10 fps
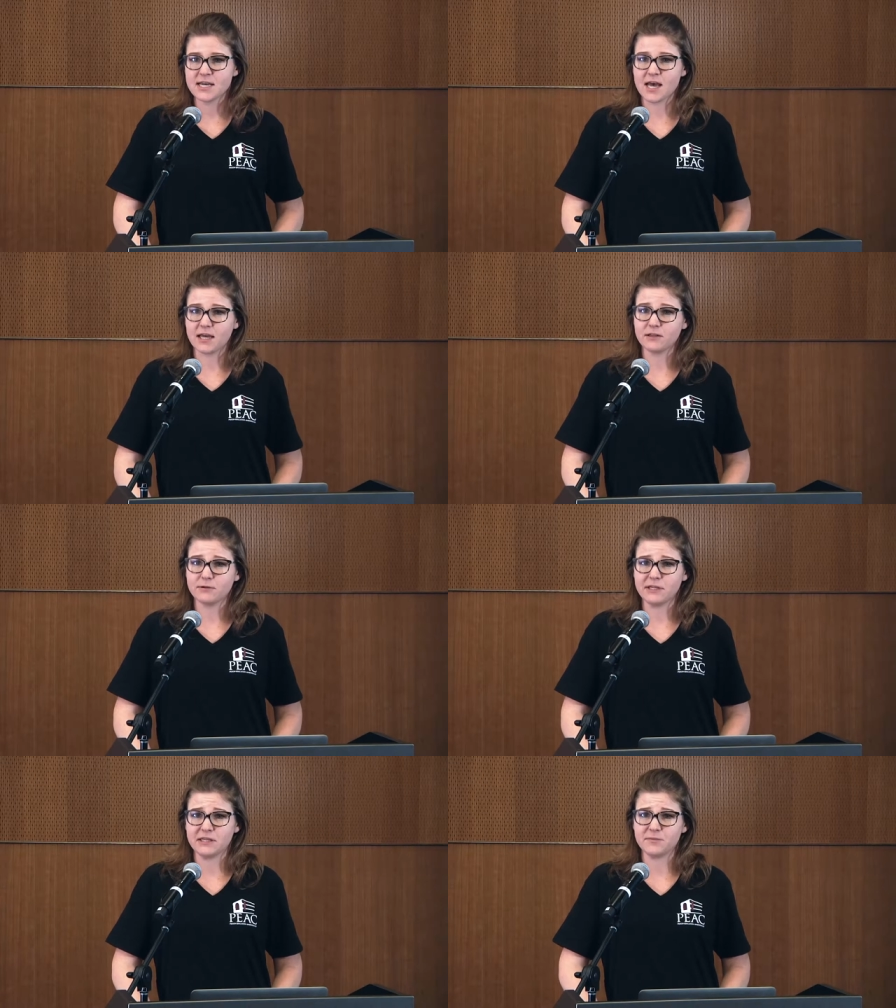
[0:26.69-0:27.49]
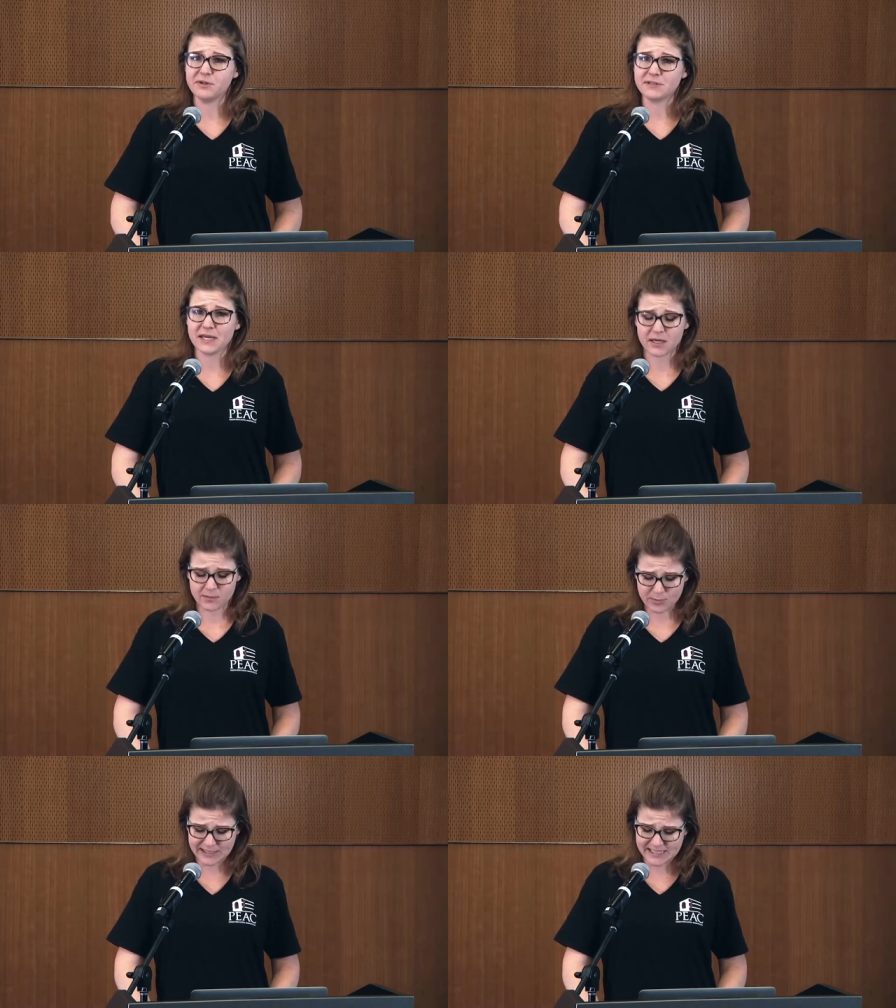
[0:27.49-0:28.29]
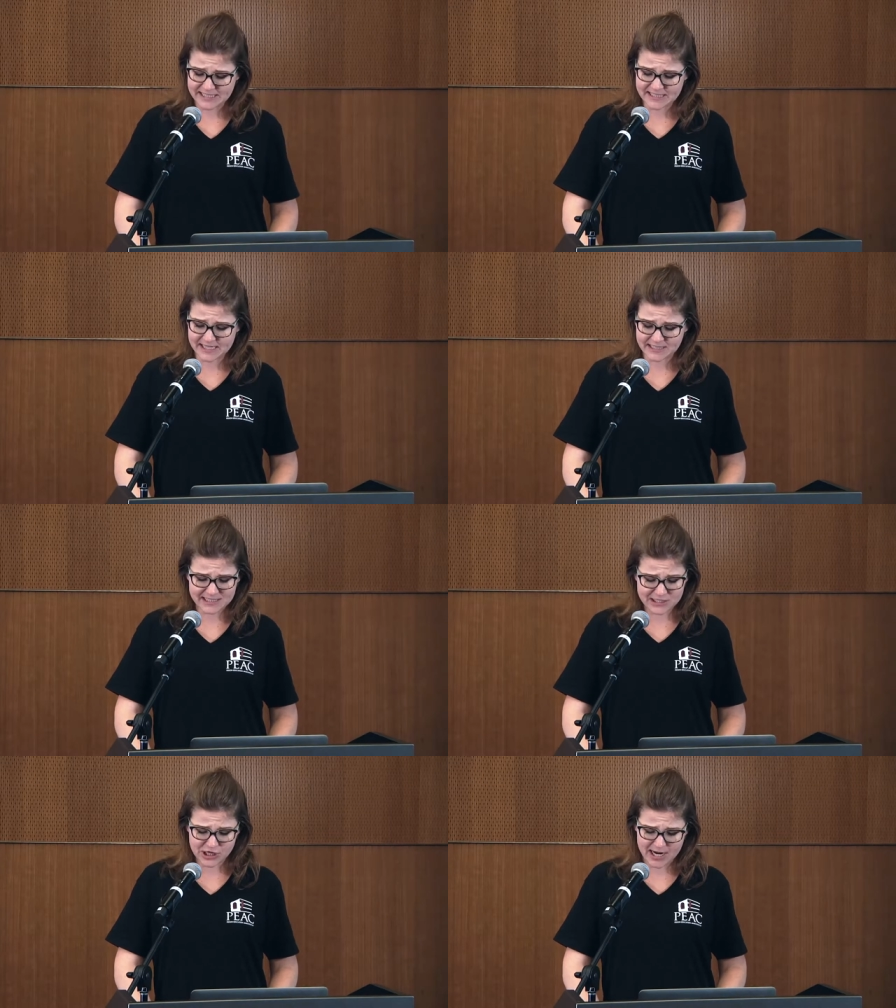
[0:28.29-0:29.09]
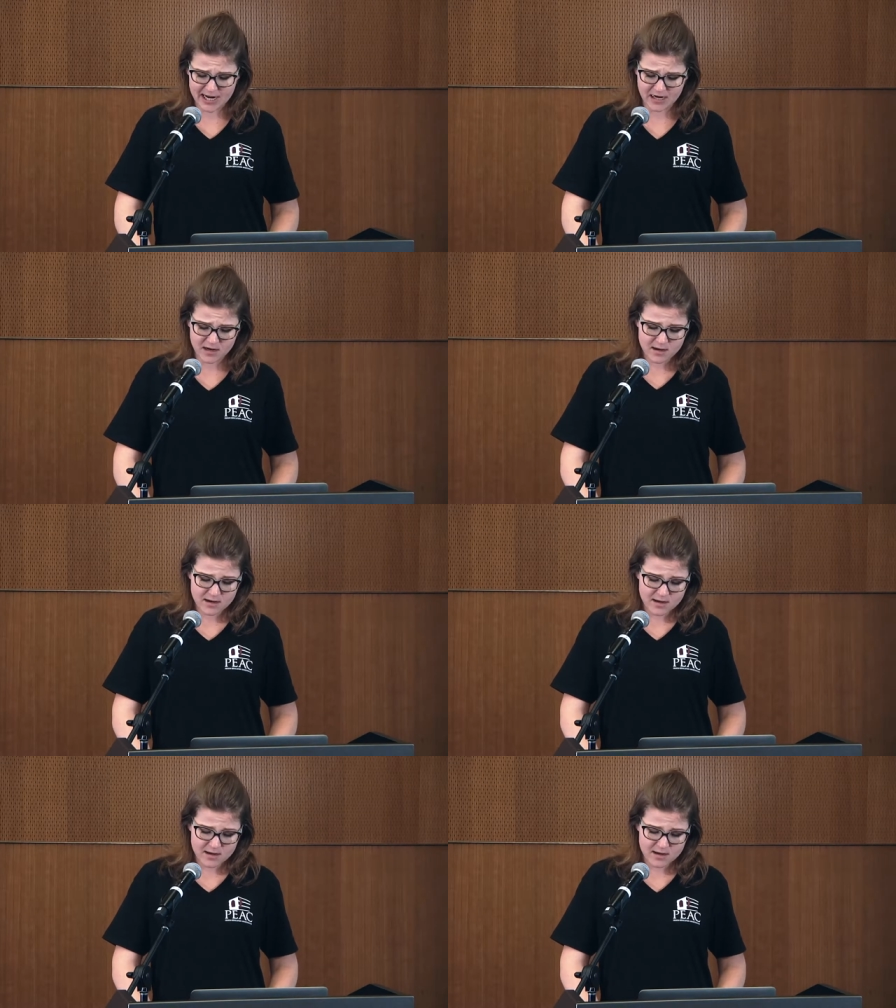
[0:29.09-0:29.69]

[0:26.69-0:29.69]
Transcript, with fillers: uh, including the music, breakdancing, DJing.